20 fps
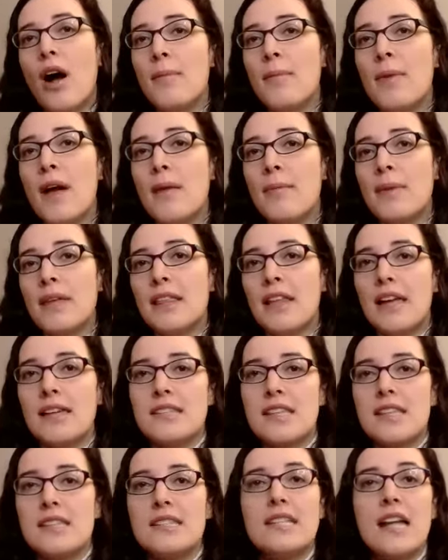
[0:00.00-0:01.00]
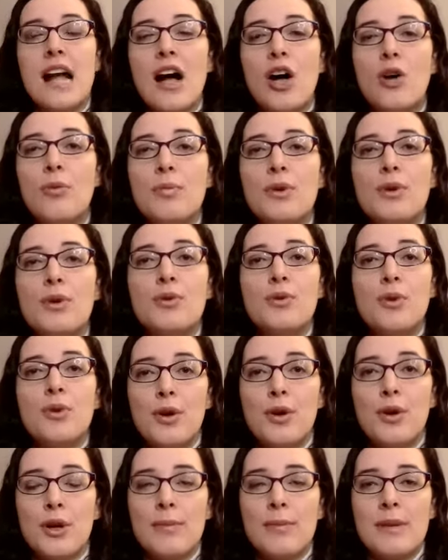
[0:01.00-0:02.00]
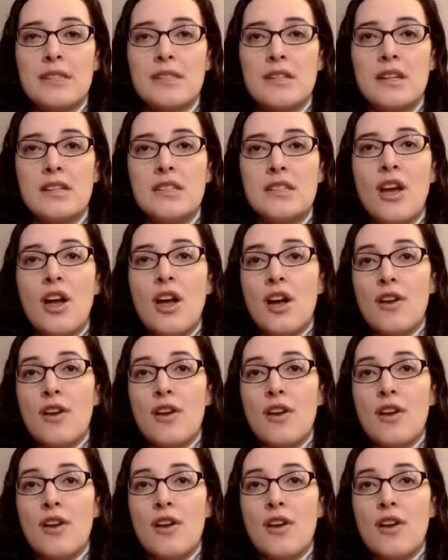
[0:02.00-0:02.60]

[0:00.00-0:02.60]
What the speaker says: upcoming lessons to help you grow your business